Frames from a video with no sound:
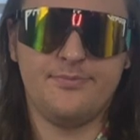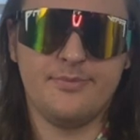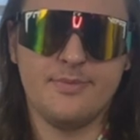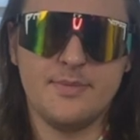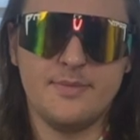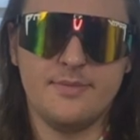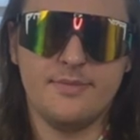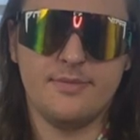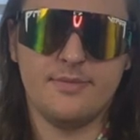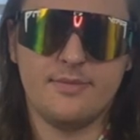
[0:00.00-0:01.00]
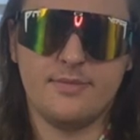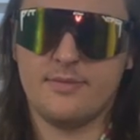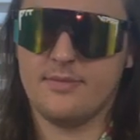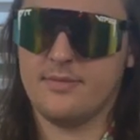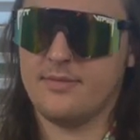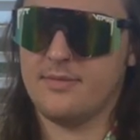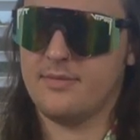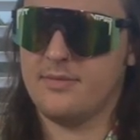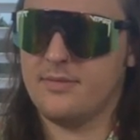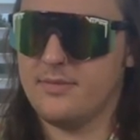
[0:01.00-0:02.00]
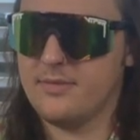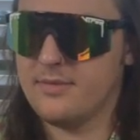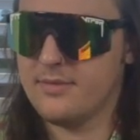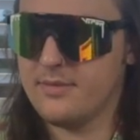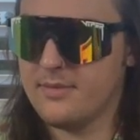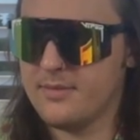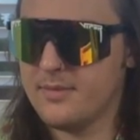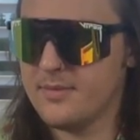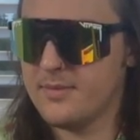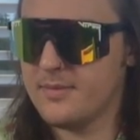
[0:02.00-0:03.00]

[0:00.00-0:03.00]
This person isn't speaking.